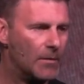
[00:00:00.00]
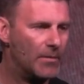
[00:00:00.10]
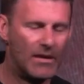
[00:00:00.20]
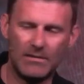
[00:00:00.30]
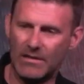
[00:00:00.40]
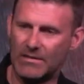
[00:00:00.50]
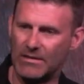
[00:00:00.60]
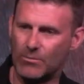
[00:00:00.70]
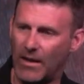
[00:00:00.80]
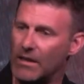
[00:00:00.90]
Because it's
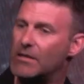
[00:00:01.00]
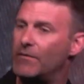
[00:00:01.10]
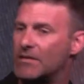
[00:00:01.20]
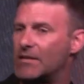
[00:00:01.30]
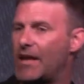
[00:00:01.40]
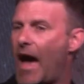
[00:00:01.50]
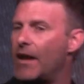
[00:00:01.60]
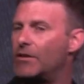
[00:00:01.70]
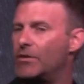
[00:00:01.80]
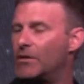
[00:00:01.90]
this relativistic
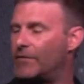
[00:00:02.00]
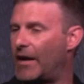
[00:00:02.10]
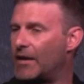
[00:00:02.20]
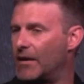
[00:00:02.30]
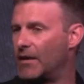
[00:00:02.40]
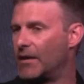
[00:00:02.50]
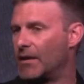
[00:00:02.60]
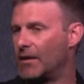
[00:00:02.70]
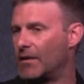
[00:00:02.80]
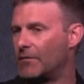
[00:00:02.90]
attitude of I can
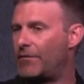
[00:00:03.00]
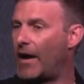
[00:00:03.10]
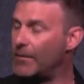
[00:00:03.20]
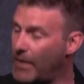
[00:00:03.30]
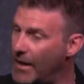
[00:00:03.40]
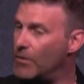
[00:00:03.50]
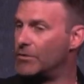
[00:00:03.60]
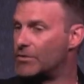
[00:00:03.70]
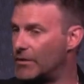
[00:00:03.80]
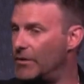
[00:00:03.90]
find my
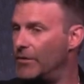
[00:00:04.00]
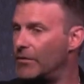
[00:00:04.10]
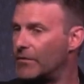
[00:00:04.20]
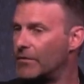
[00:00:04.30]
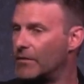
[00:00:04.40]
own truth,